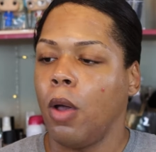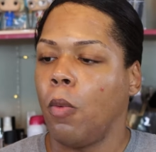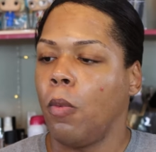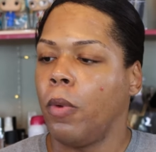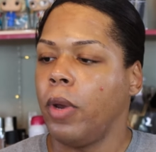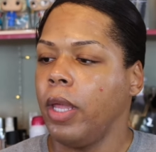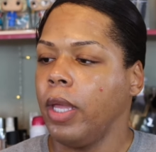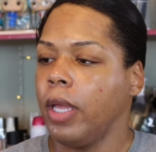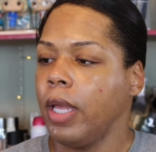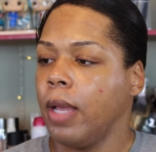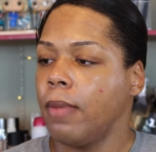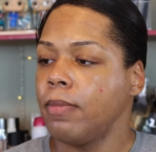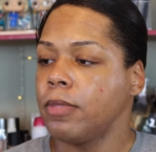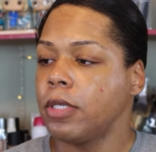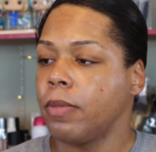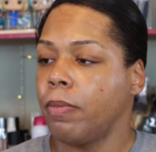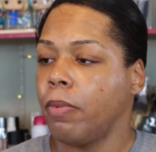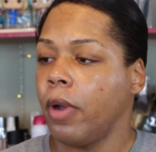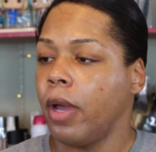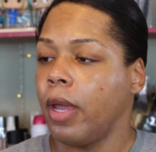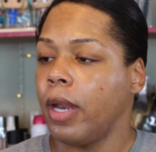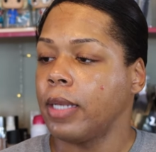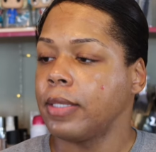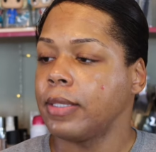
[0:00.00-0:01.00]
When it comes to
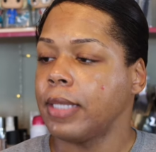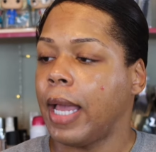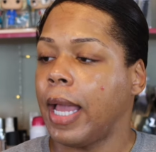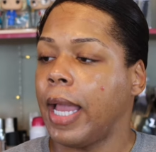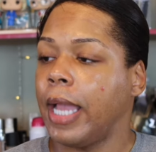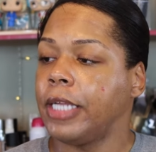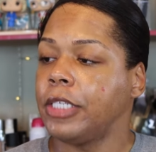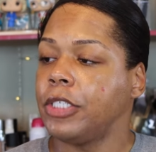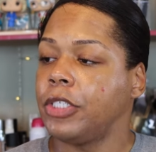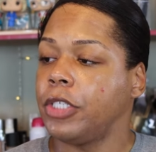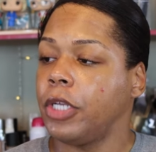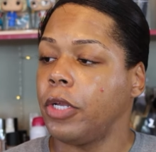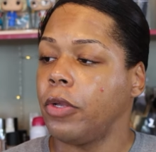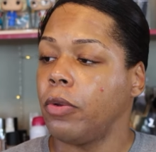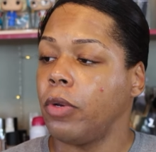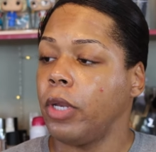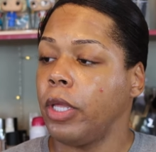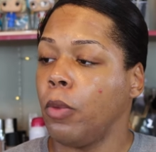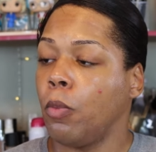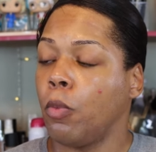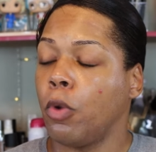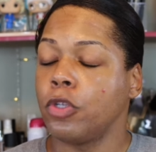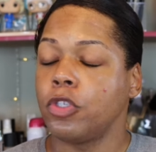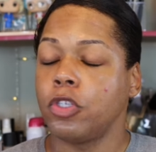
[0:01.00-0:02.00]
products I
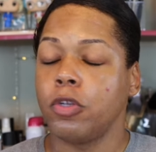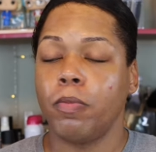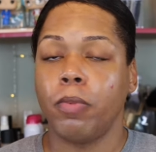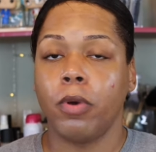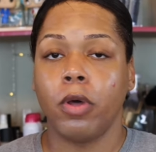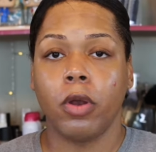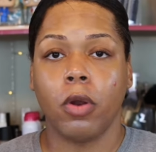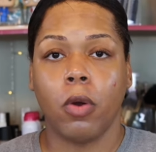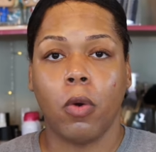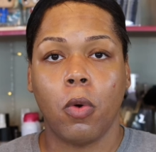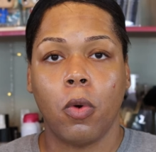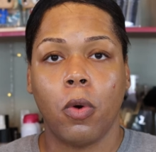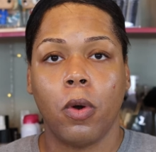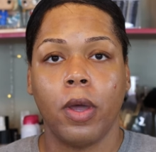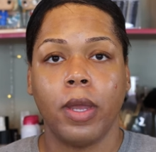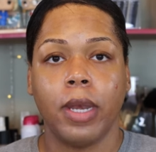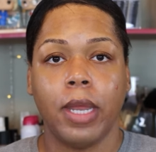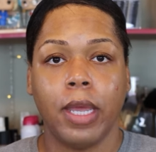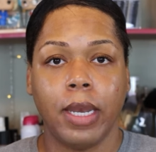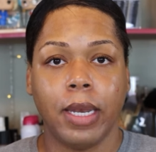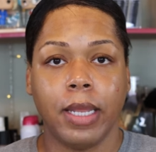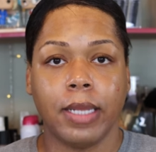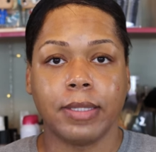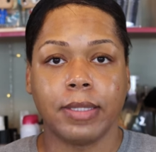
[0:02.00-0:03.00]
genuinely want to put
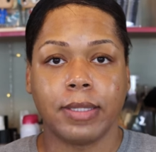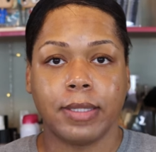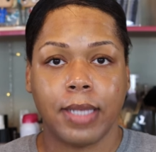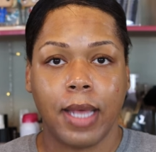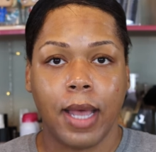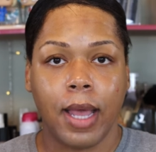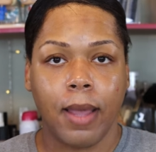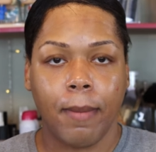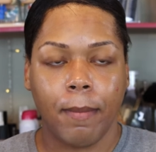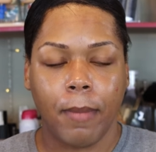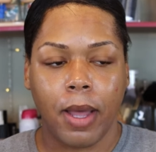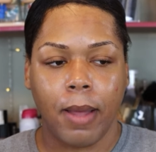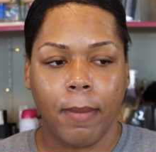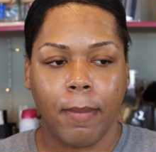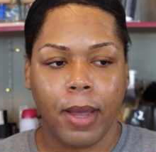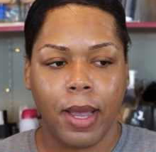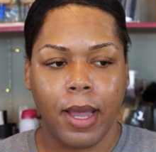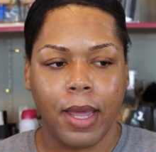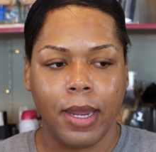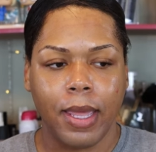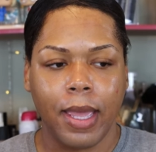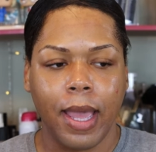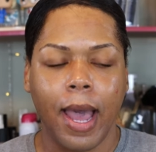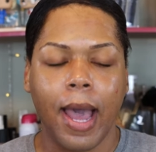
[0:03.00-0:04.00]
on and inside my
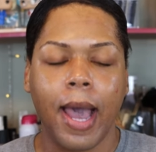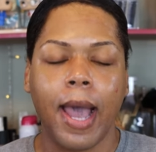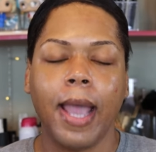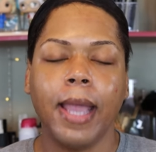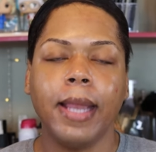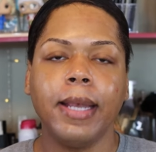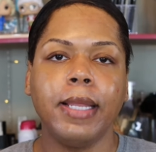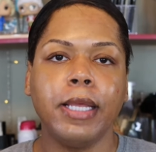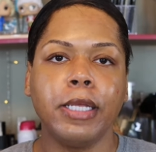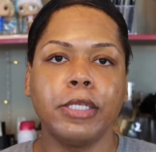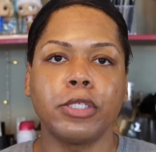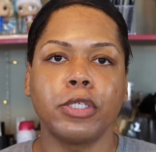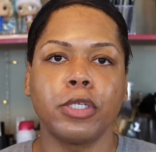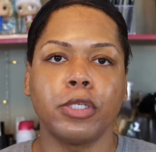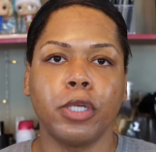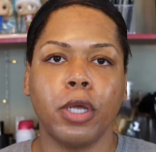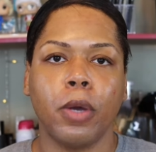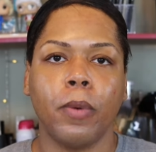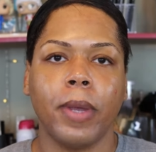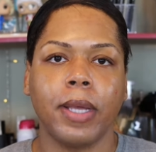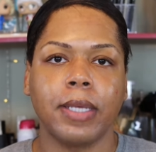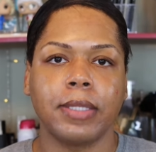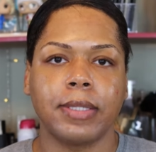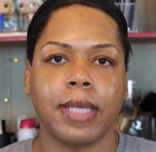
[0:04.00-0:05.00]
body, I need to
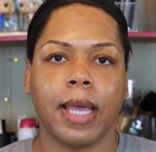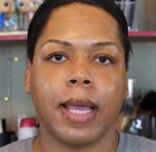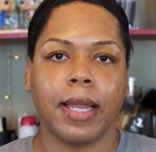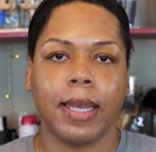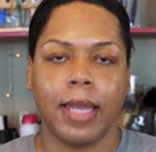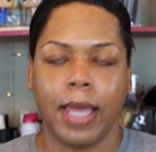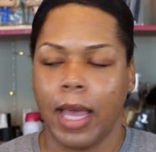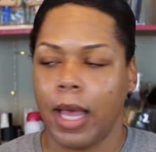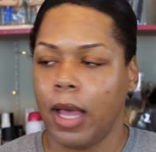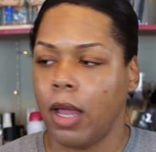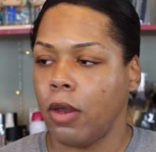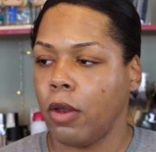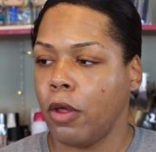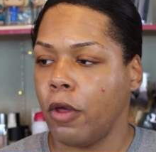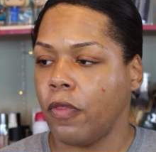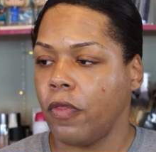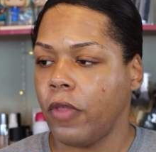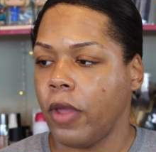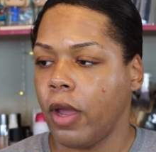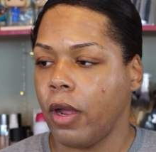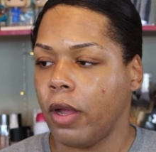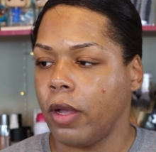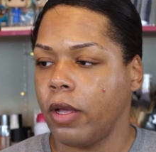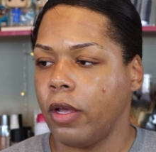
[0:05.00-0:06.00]
know exactly how
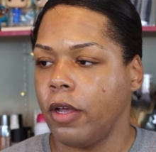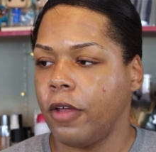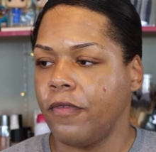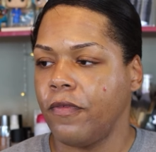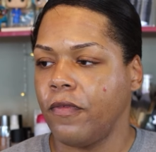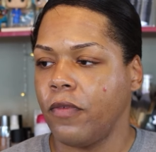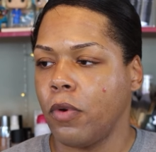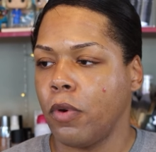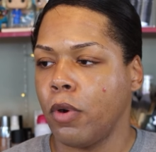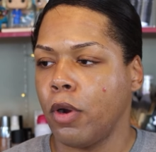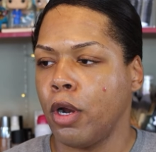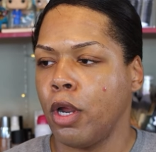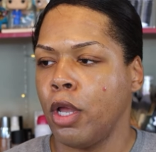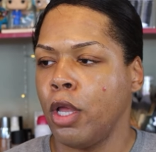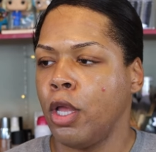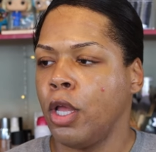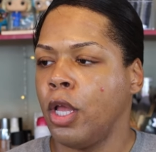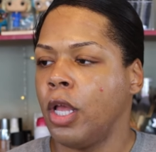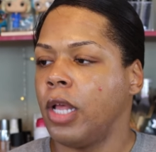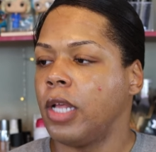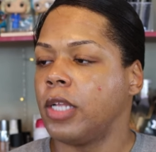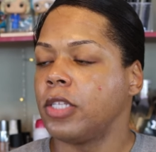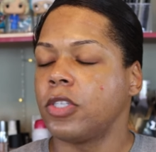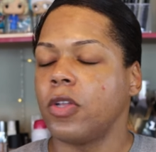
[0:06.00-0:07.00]
long they are good for.
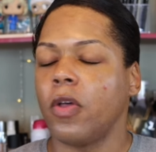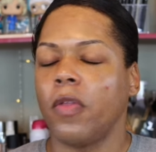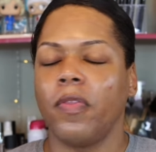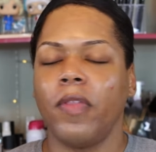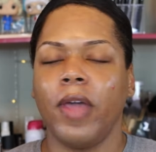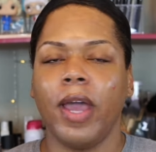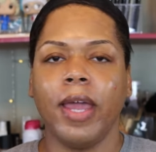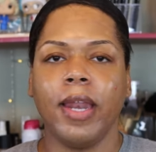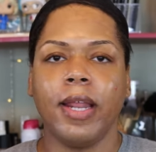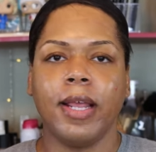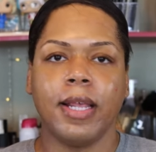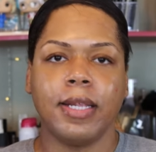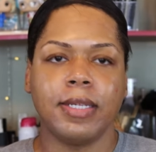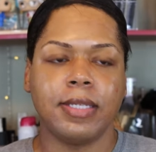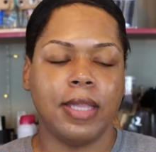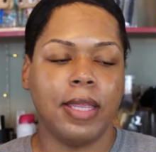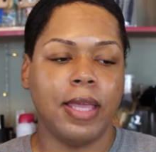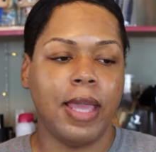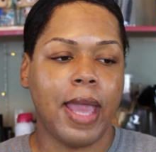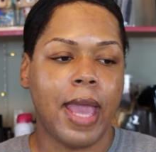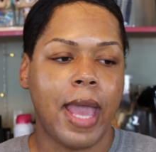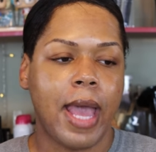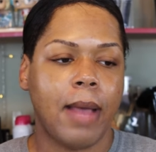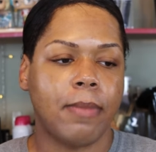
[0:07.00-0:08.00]
So that is
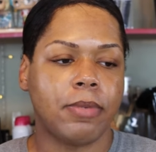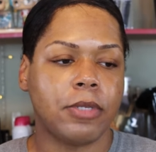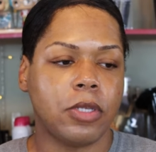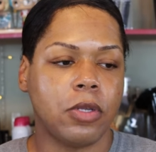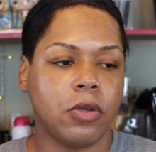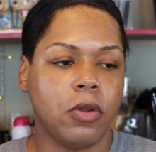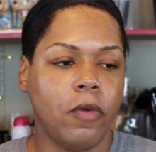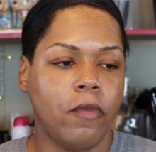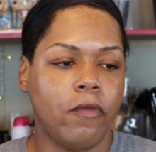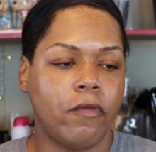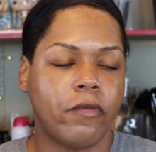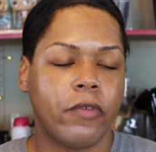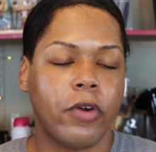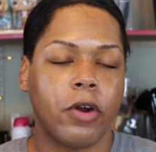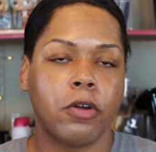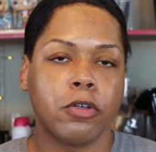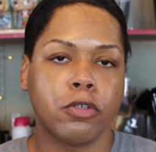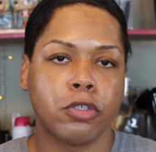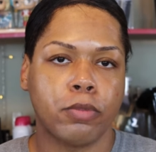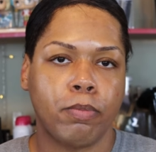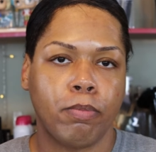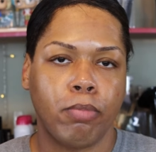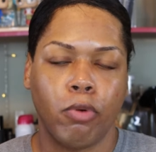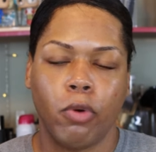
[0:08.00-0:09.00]
the absolute
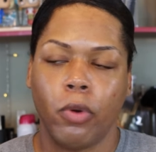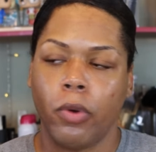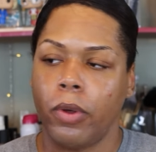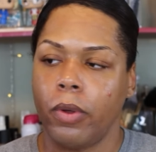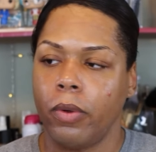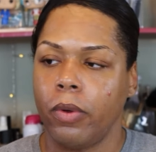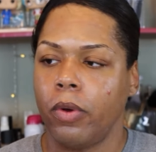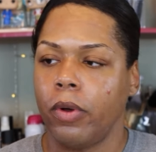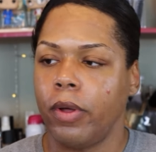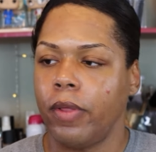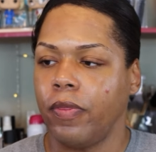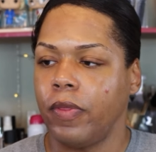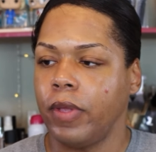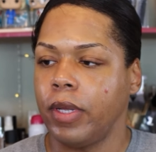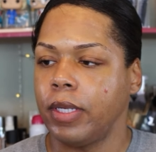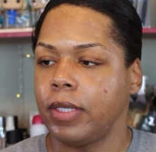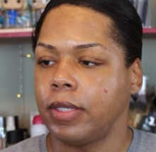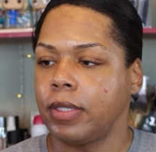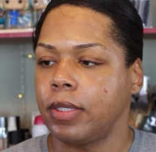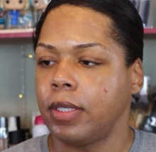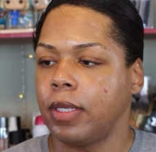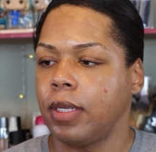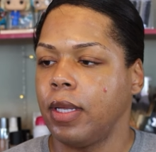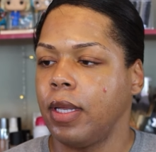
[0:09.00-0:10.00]
first pro on
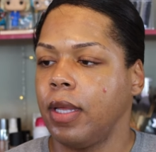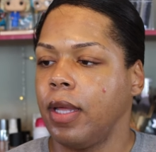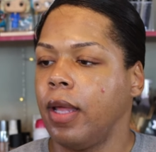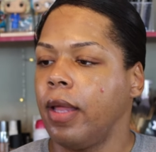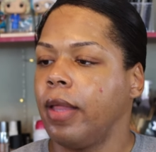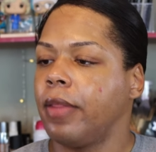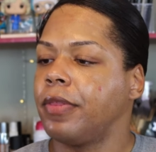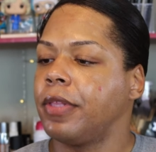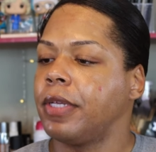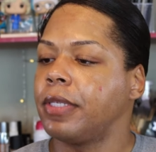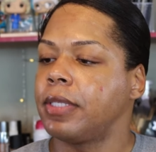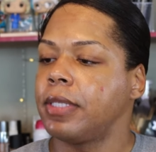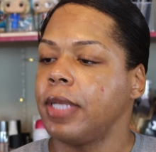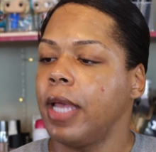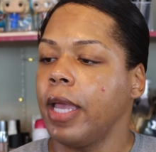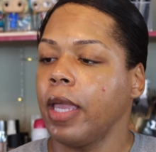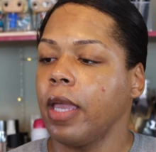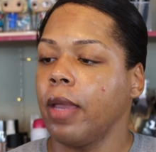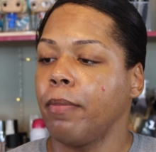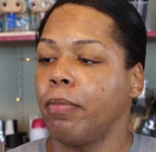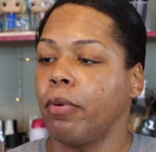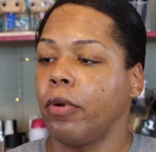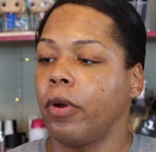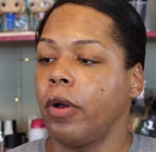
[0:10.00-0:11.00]
this. The
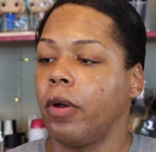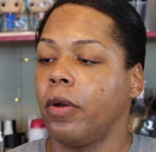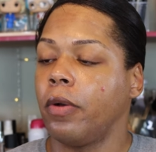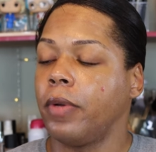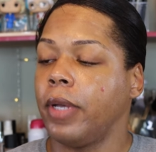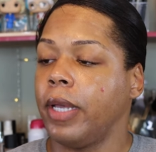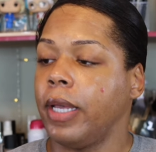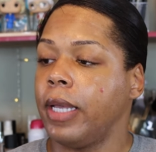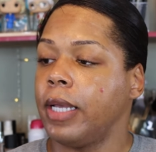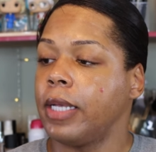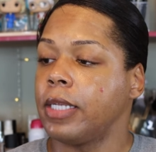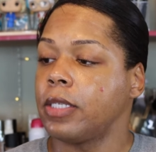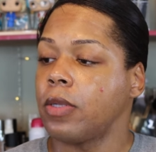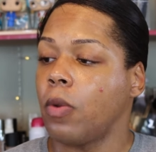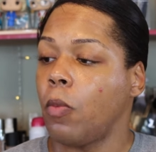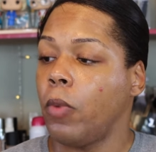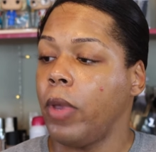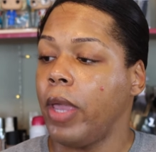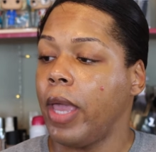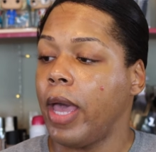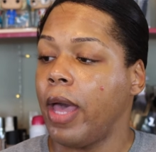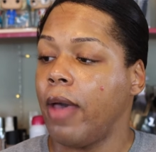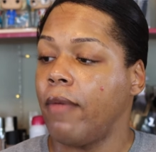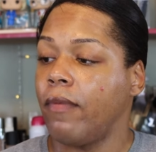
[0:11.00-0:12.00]
second pro is
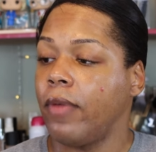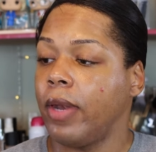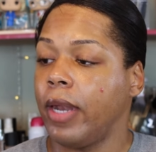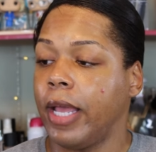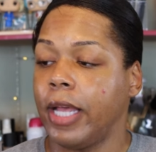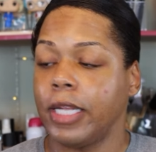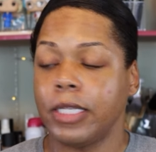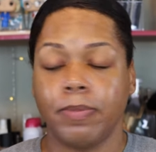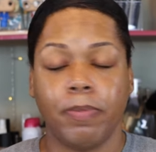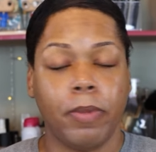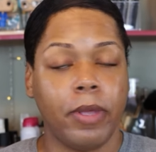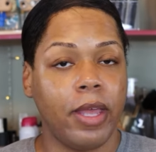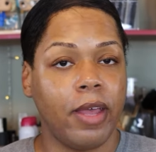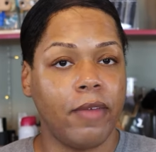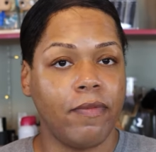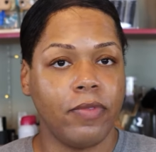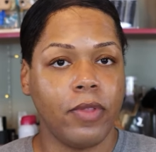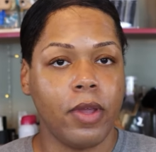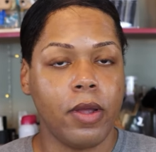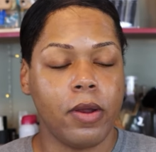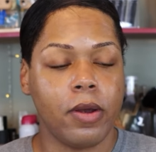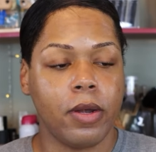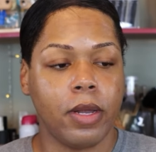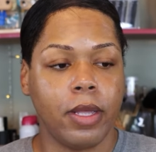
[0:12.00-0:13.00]
we have an
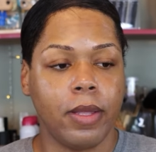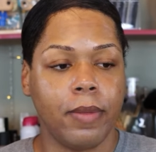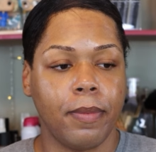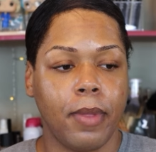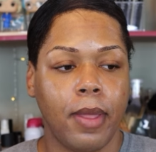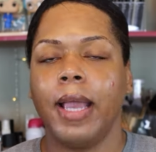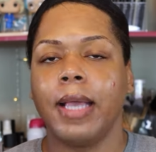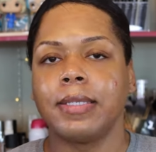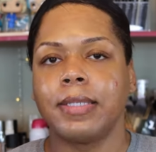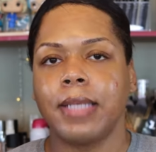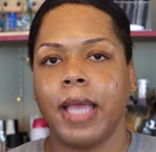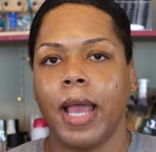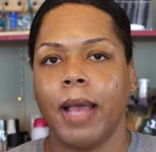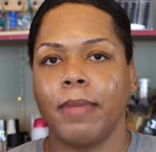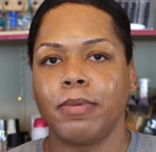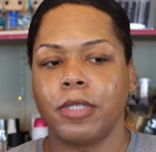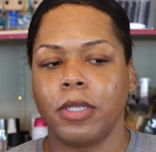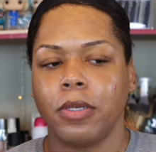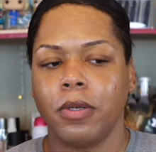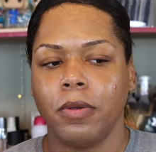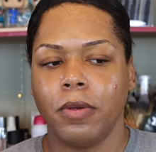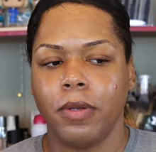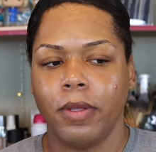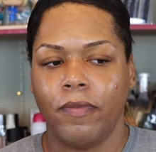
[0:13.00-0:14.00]
SPF 30. It's
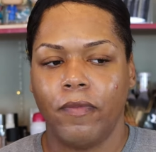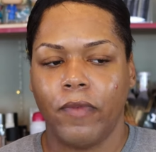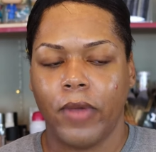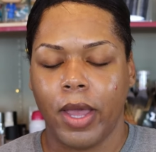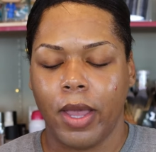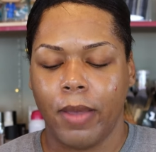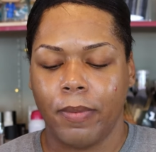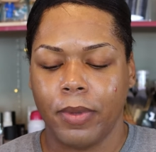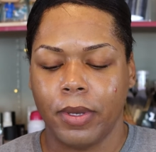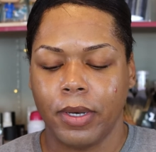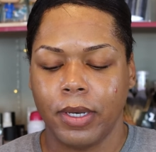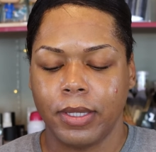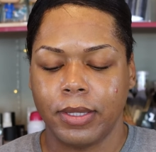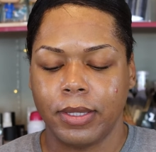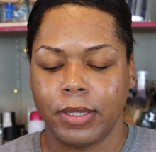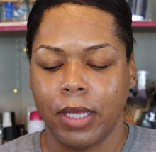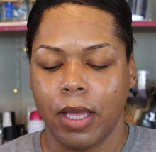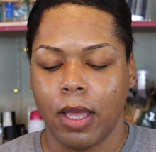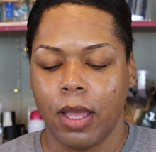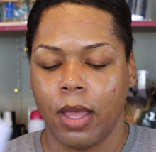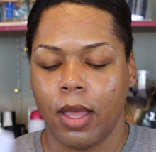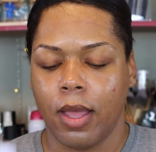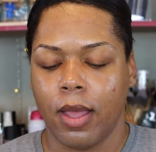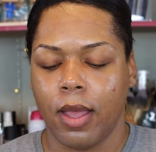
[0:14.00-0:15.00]
absolutely fabulous.